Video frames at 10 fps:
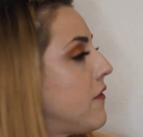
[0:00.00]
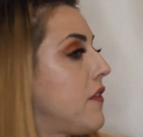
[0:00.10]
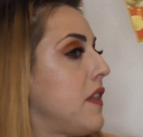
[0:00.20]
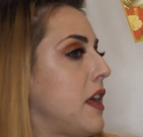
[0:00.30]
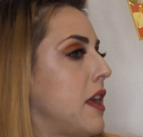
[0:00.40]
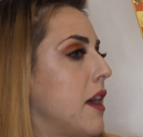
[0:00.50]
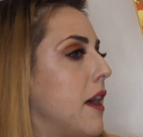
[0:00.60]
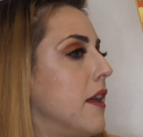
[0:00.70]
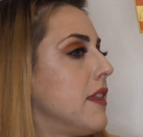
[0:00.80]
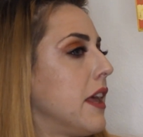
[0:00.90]
of the
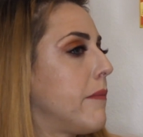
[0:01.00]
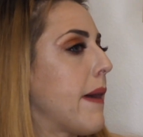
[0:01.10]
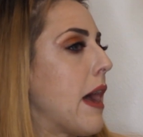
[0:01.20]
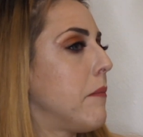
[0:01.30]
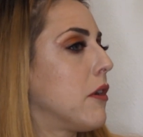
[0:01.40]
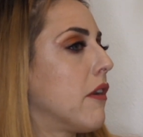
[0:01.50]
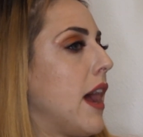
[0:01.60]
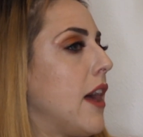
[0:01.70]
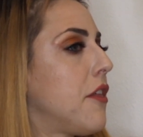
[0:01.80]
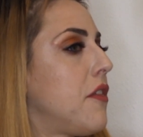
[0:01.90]
like Pat
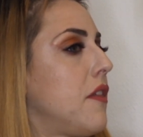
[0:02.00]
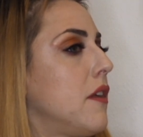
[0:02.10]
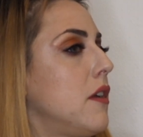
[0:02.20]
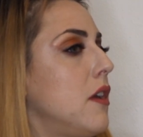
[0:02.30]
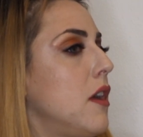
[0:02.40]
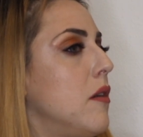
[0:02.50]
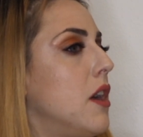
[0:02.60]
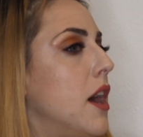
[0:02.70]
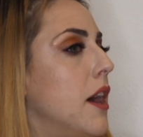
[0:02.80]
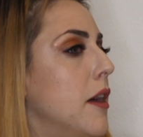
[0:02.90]
McGrath
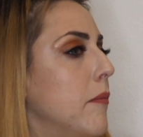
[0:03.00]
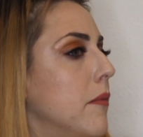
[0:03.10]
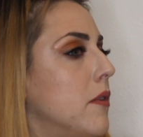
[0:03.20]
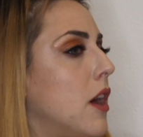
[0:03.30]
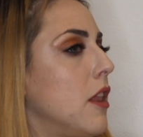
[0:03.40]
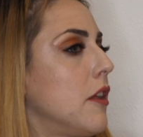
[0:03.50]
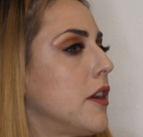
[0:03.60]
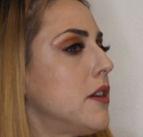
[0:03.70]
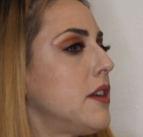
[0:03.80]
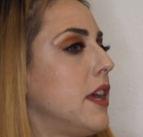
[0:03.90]

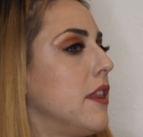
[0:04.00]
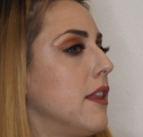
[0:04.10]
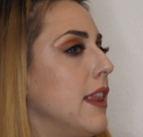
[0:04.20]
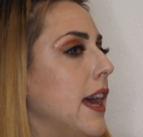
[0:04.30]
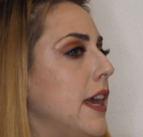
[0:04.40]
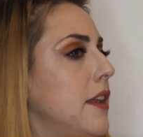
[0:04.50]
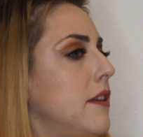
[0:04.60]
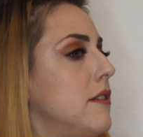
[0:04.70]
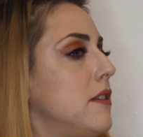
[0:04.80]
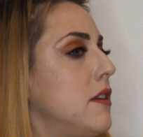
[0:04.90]
color in the light
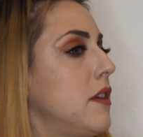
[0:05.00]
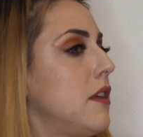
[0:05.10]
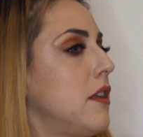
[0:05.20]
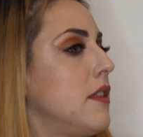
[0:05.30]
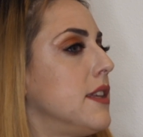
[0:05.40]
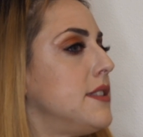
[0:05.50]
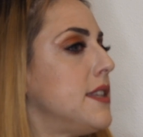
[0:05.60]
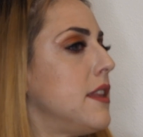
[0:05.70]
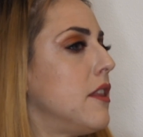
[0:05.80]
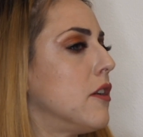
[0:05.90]
that's
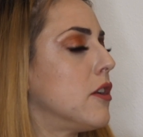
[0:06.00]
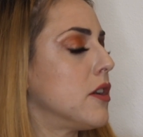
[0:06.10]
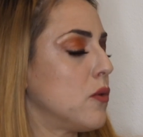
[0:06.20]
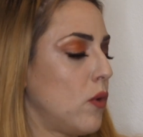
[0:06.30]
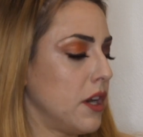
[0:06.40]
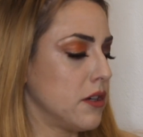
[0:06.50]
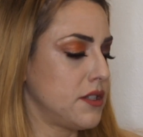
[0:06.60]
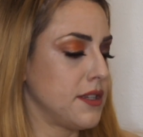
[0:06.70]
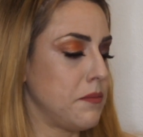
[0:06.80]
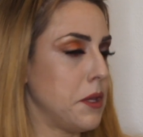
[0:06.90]
in one of her
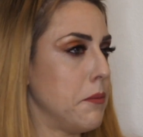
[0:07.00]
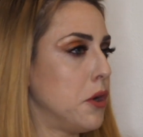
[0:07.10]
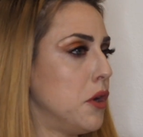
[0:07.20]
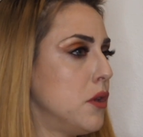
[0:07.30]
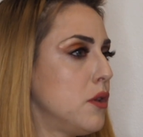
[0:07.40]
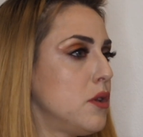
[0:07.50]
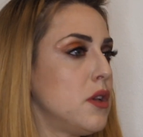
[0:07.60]
subliminal